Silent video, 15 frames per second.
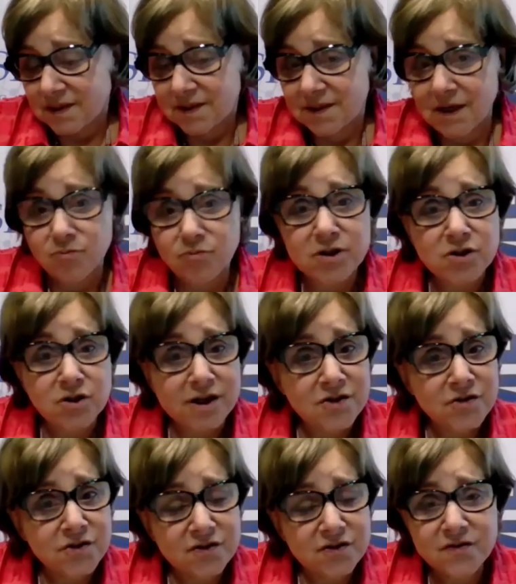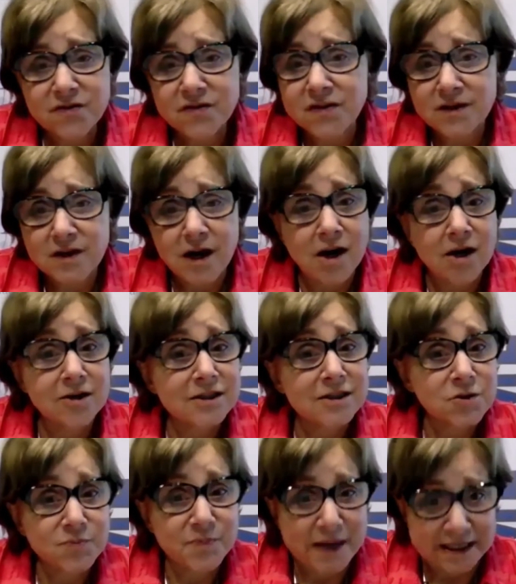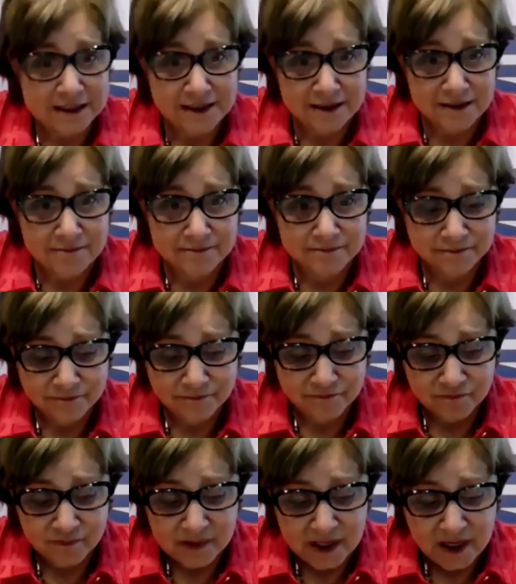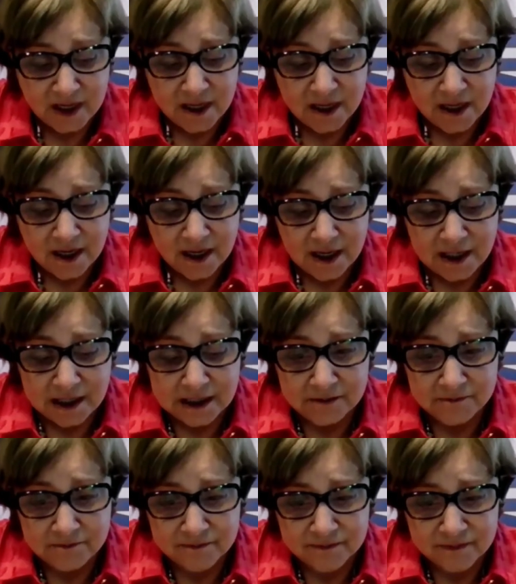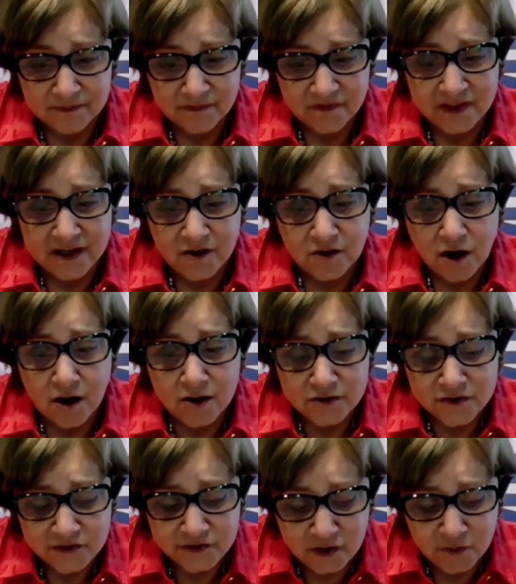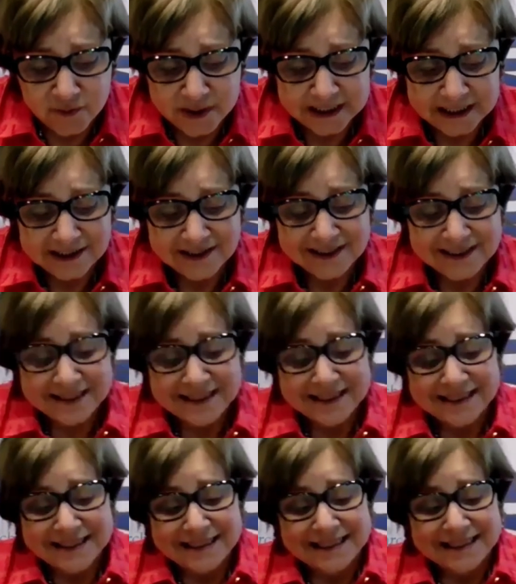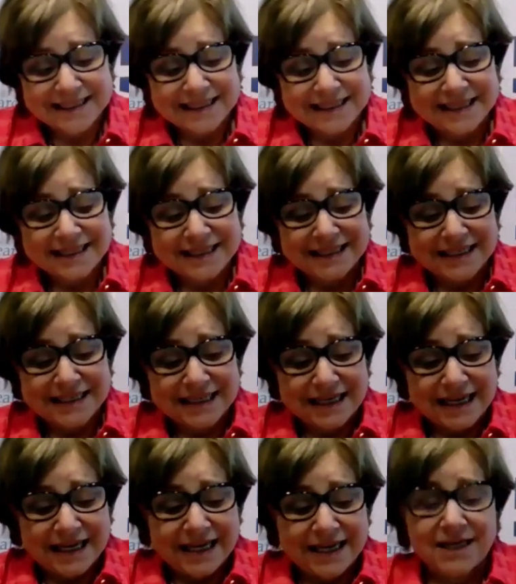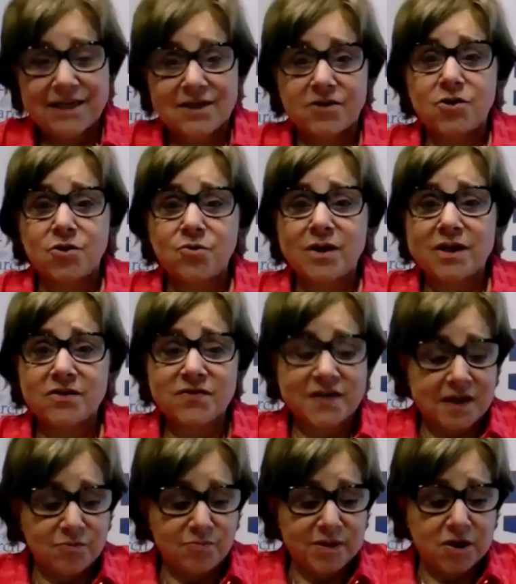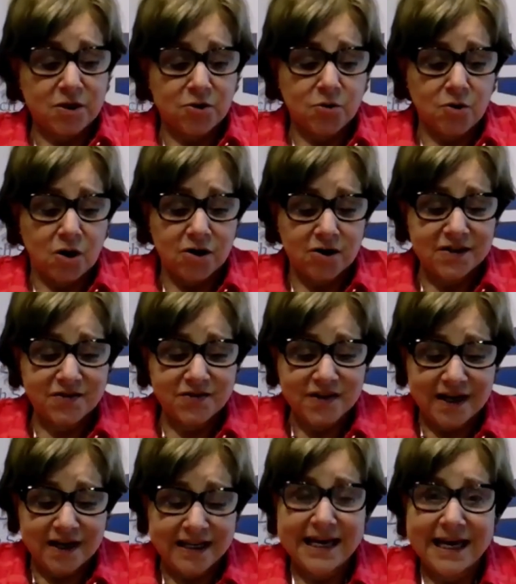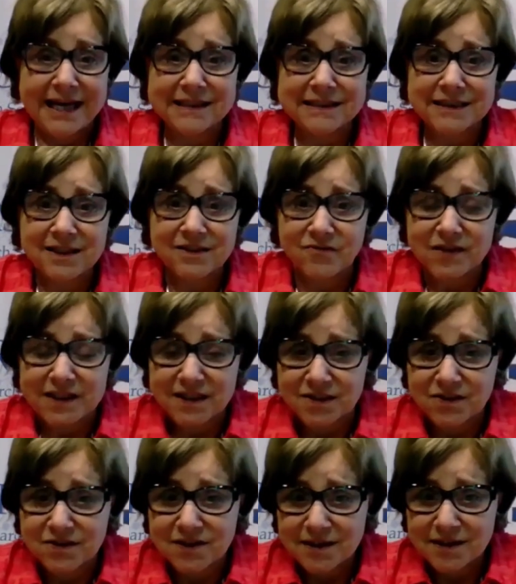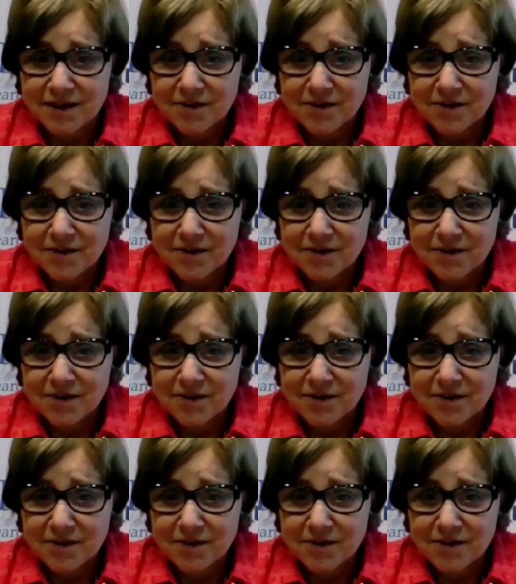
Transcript: some rejections are expected. Um, there are so many CEE and USABO RSI activities